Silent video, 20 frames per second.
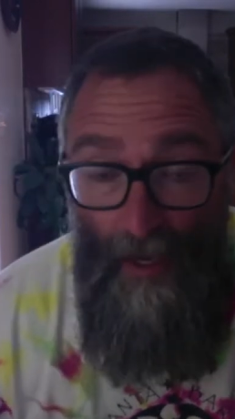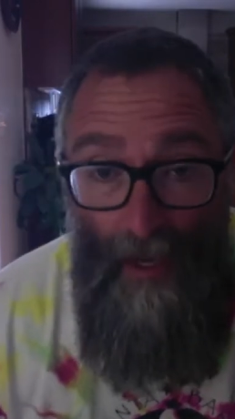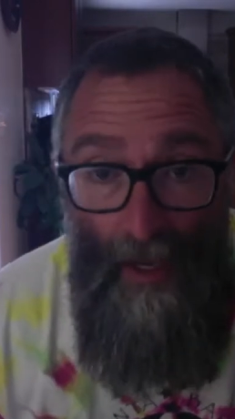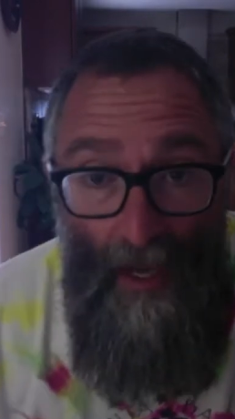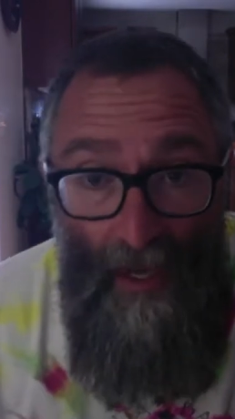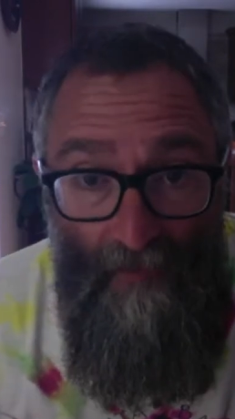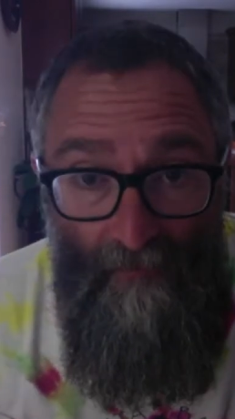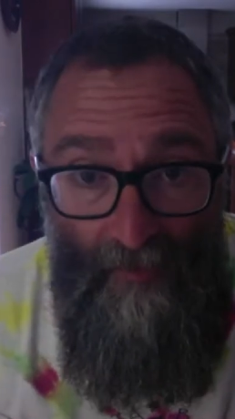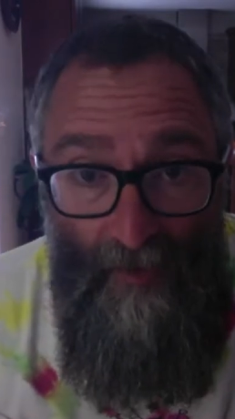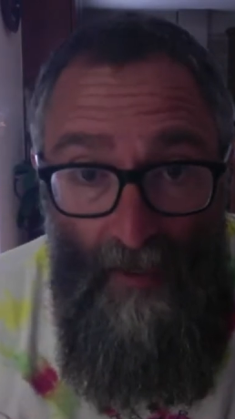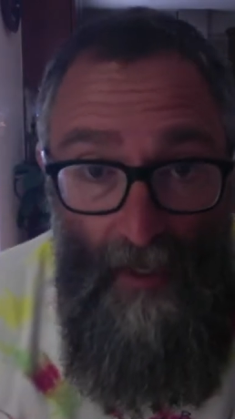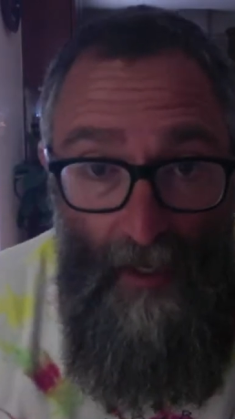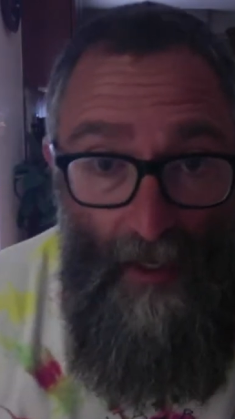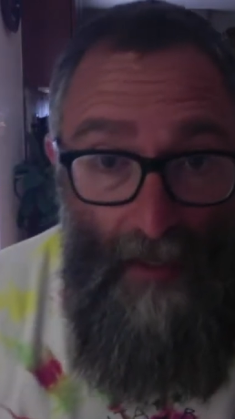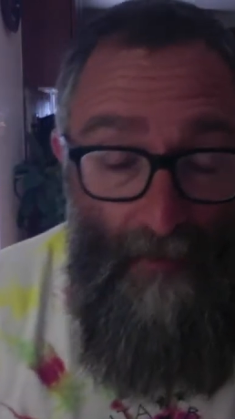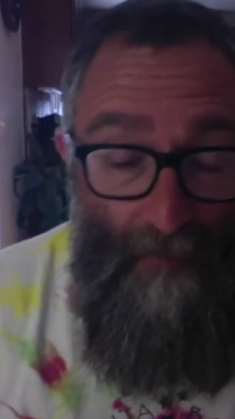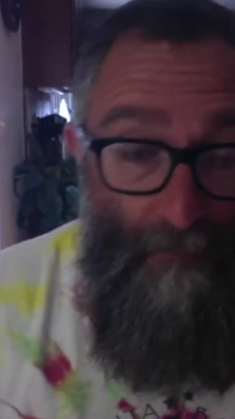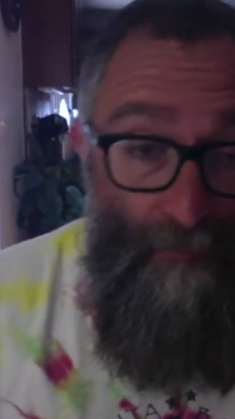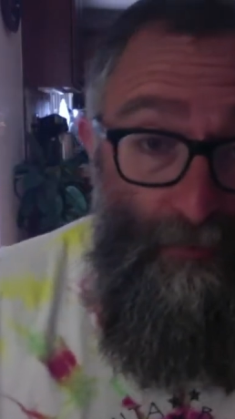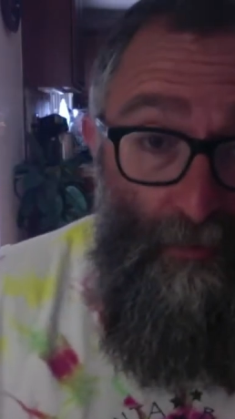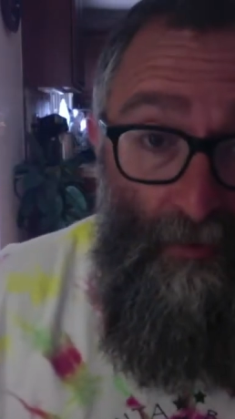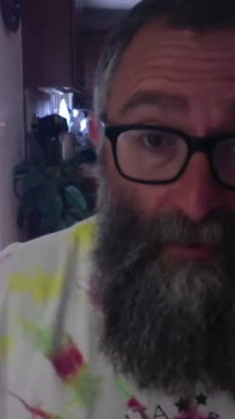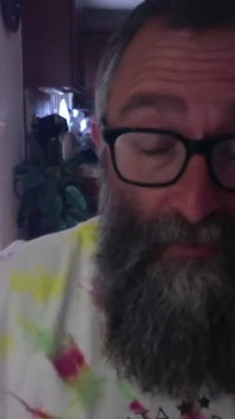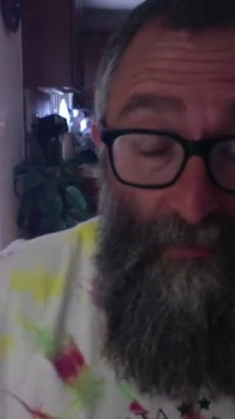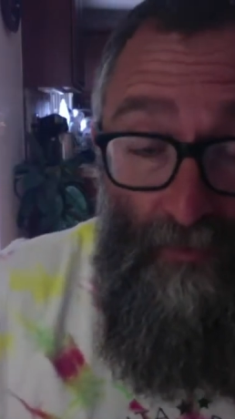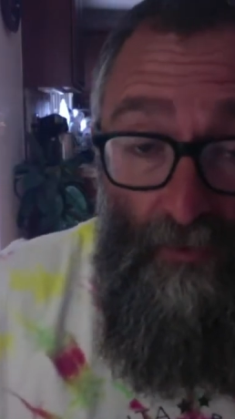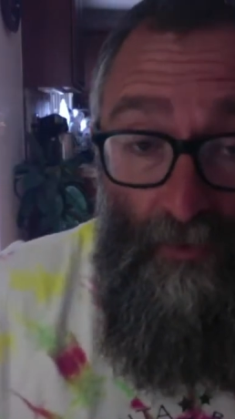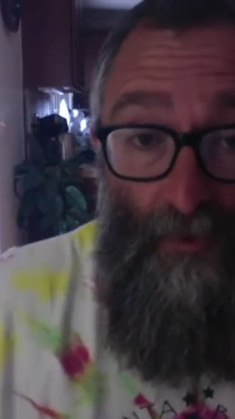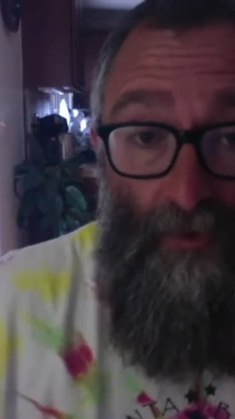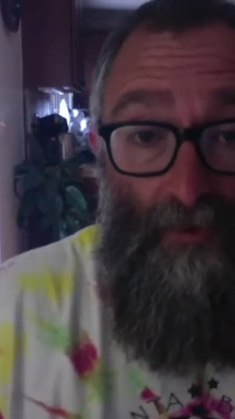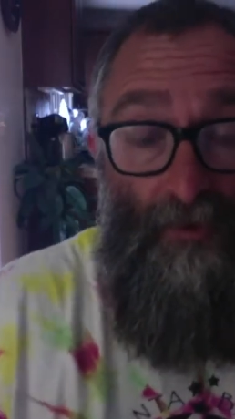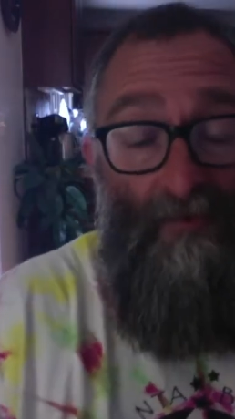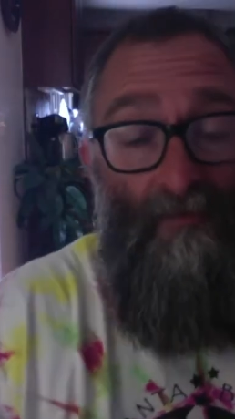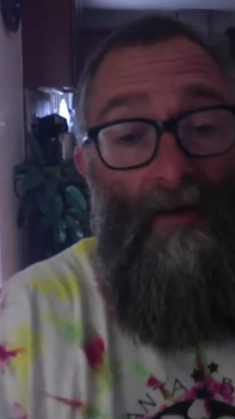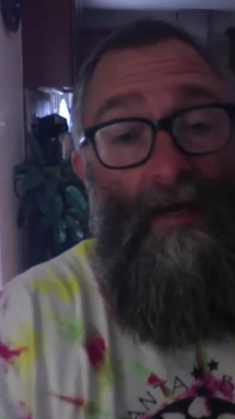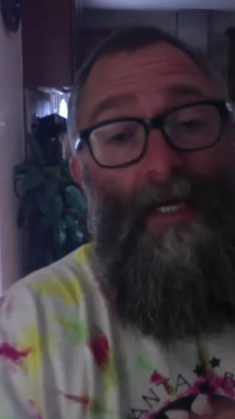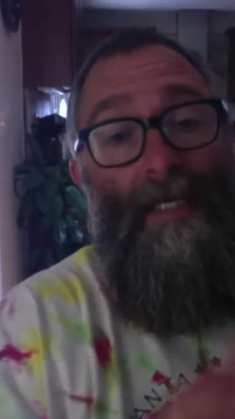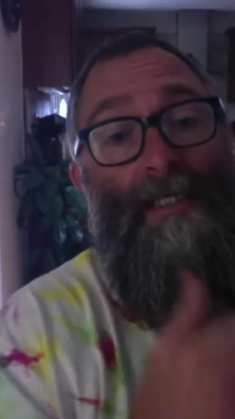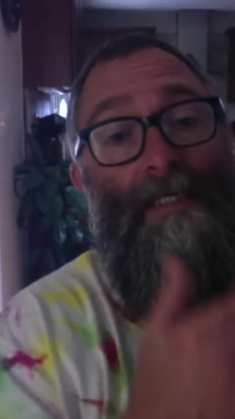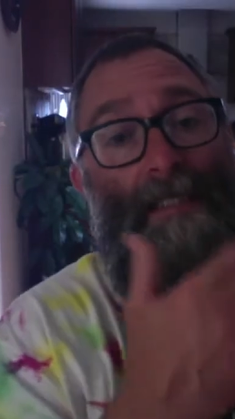I've got peripheral
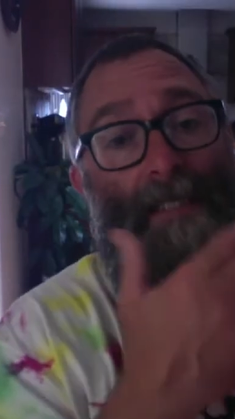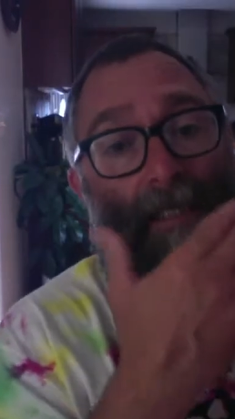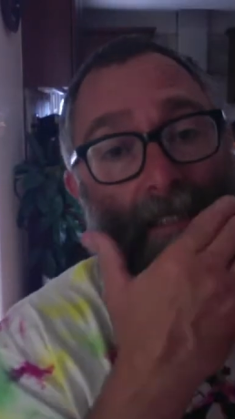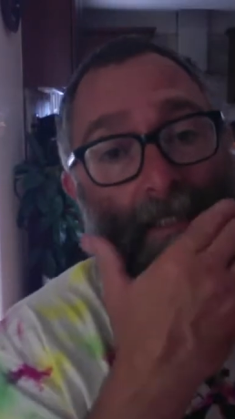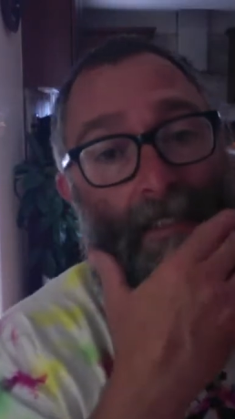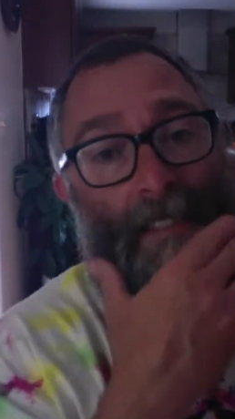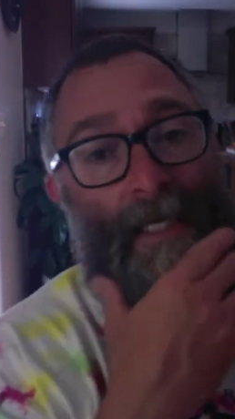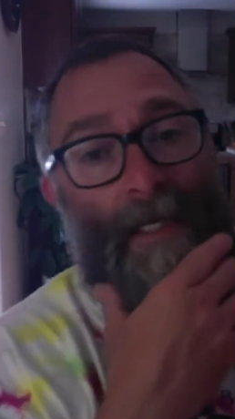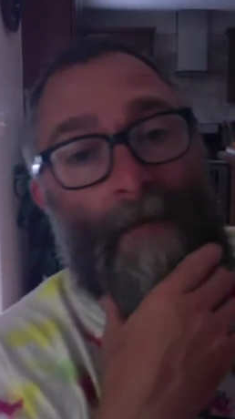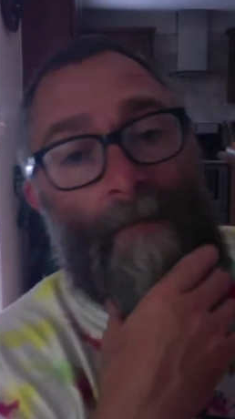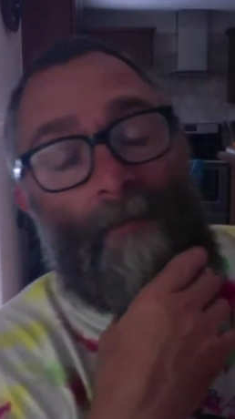devices.